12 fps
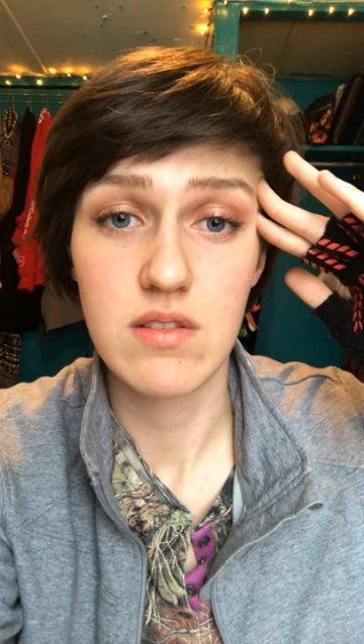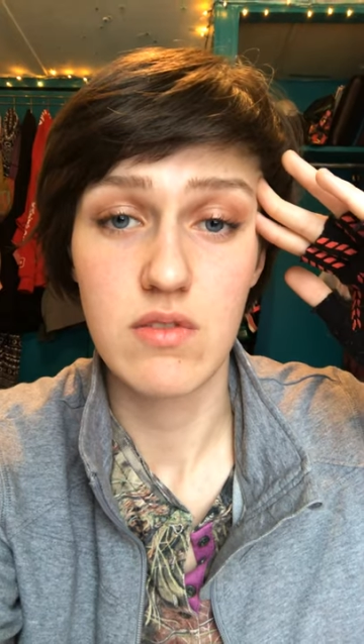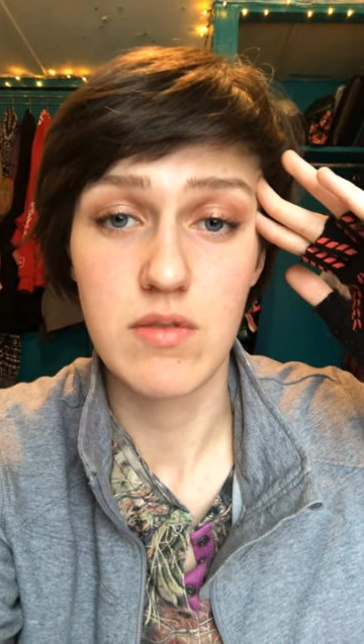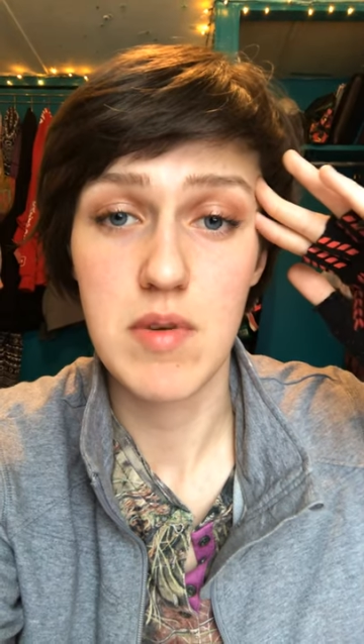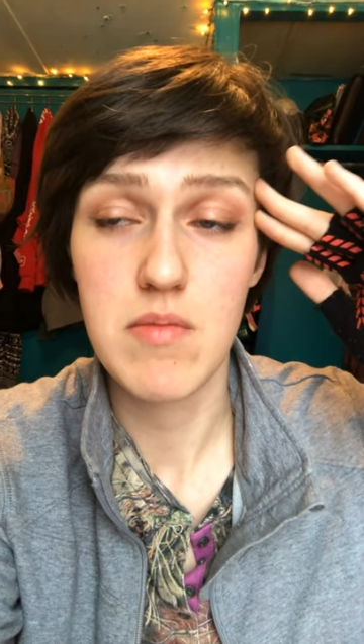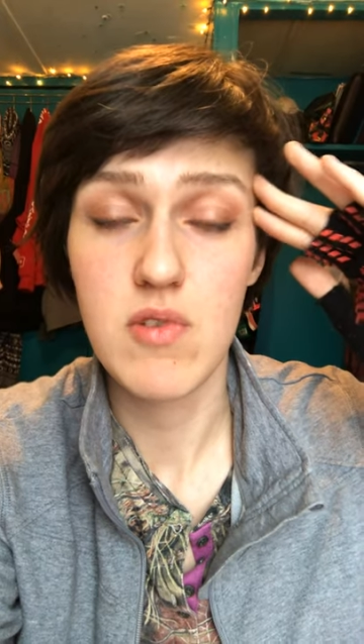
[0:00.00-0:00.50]

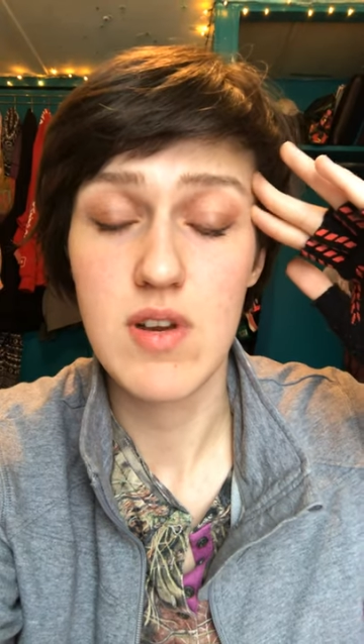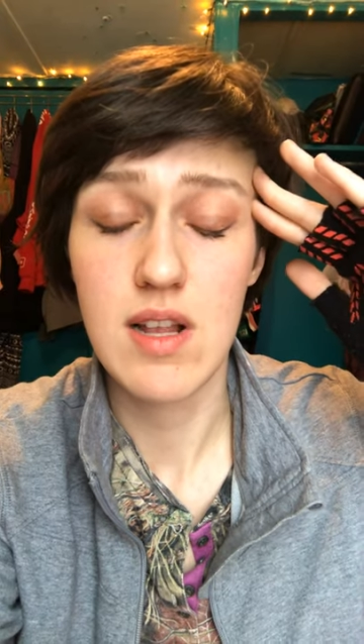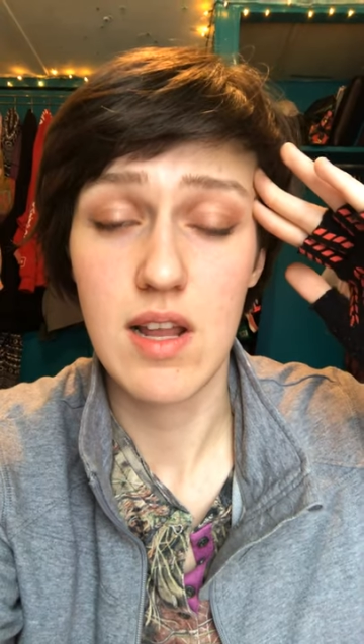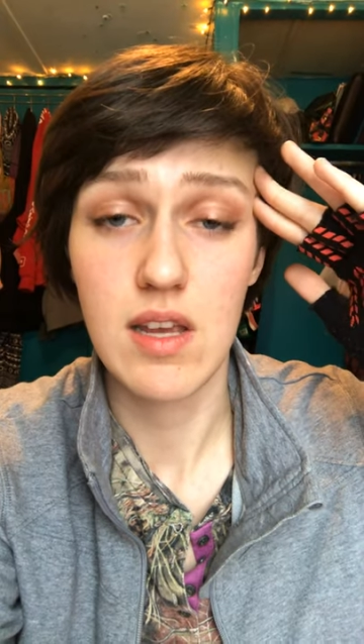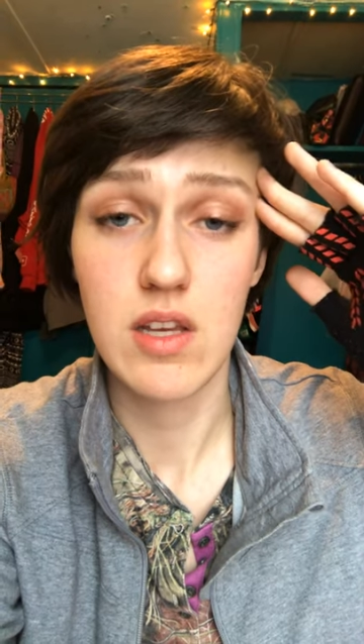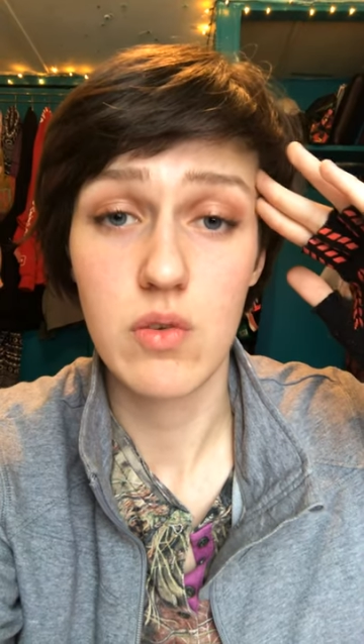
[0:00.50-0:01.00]
remembering
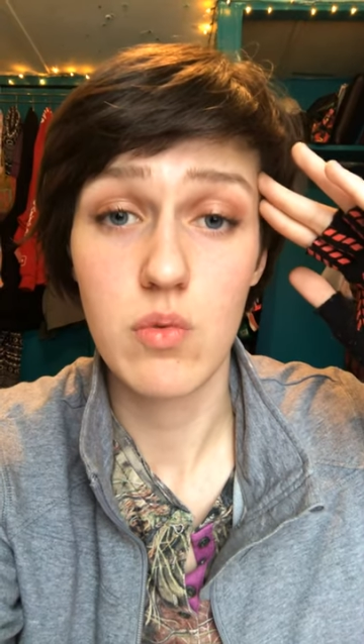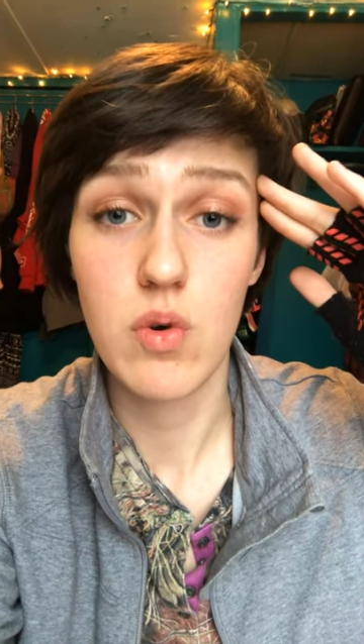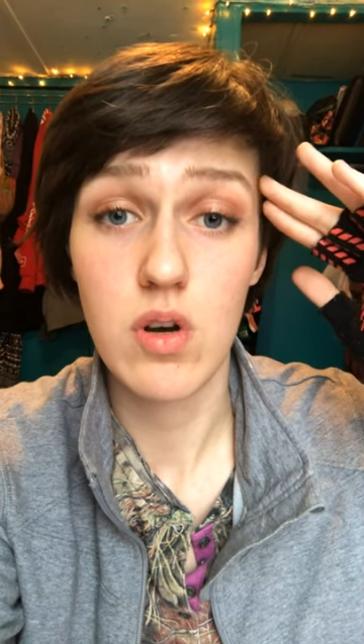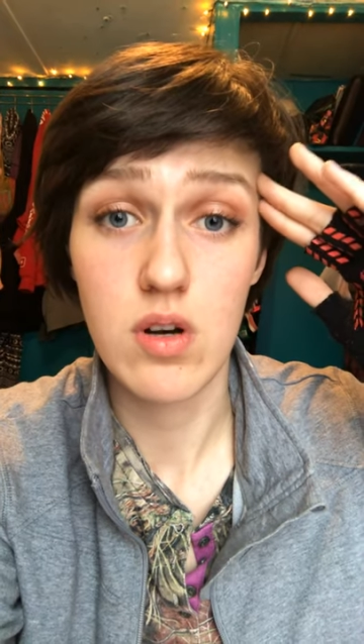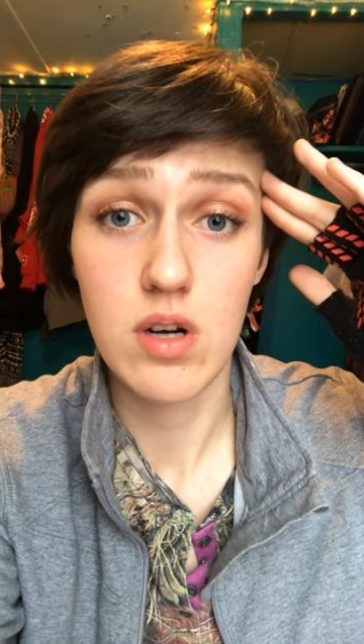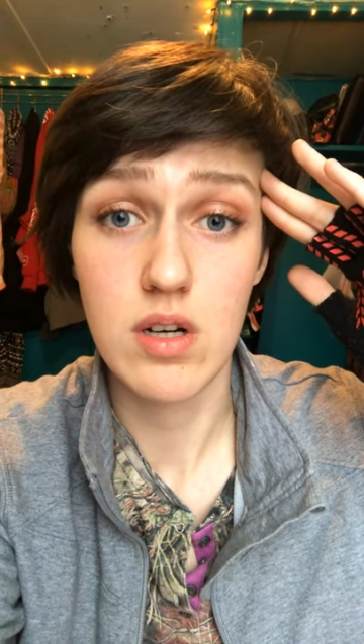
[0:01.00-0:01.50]
that you
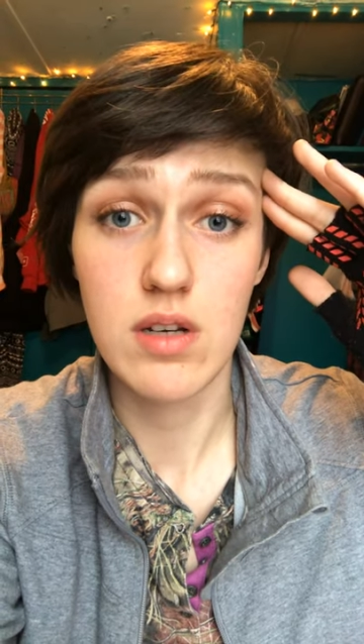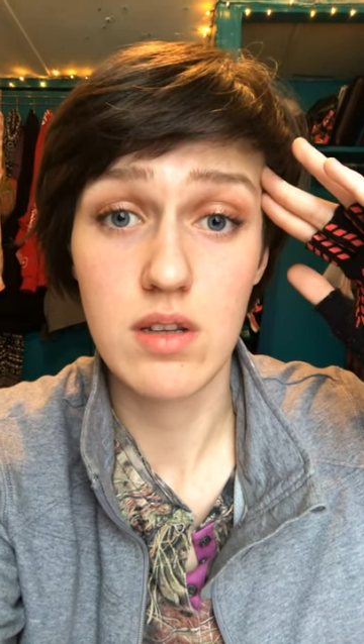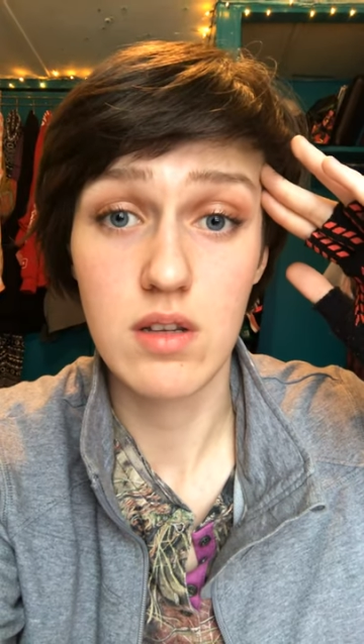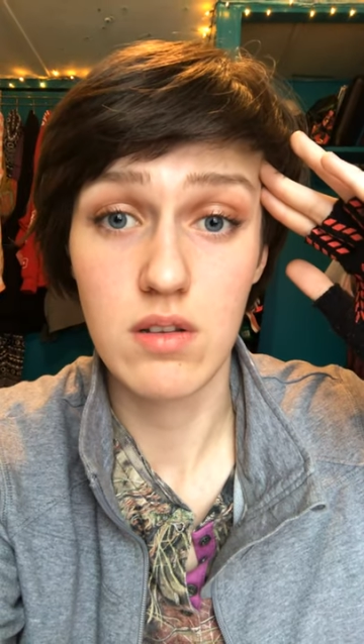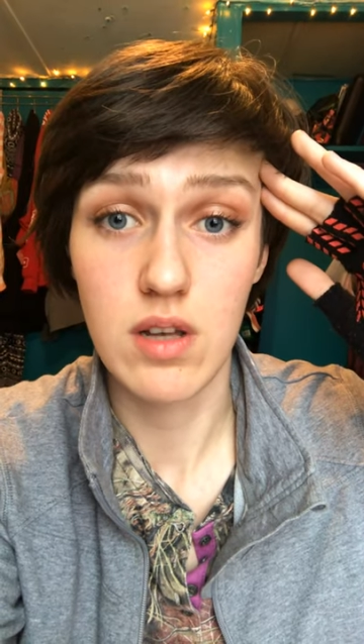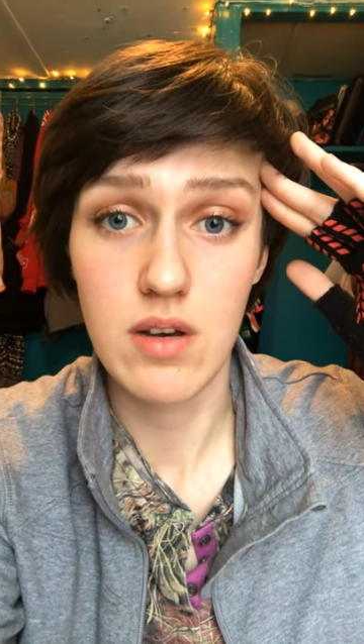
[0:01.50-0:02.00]
are
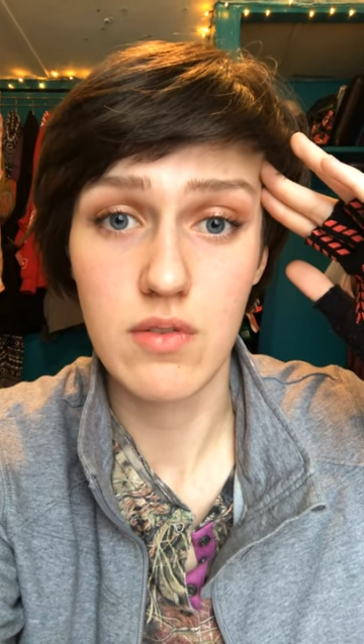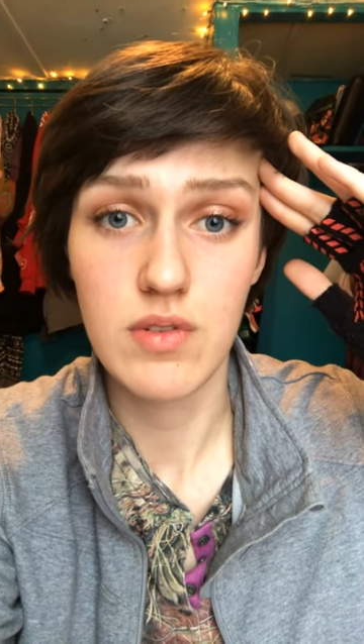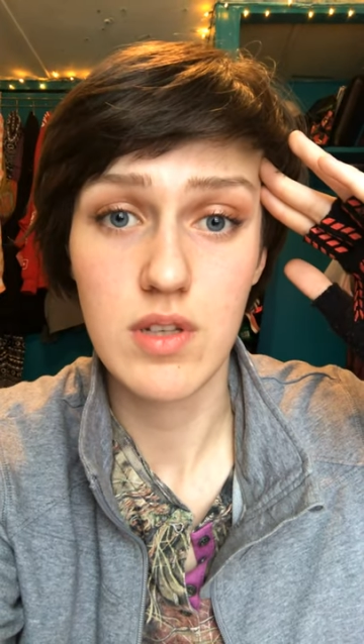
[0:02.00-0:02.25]
the love.